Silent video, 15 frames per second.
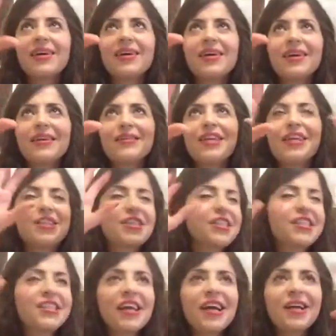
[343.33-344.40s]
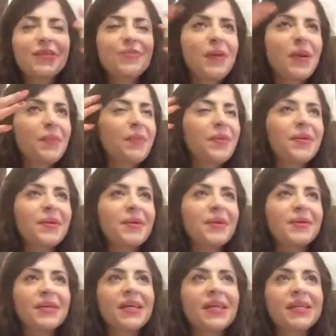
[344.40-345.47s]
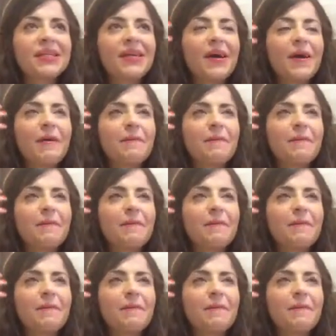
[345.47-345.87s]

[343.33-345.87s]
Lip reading: nursing care papers, and,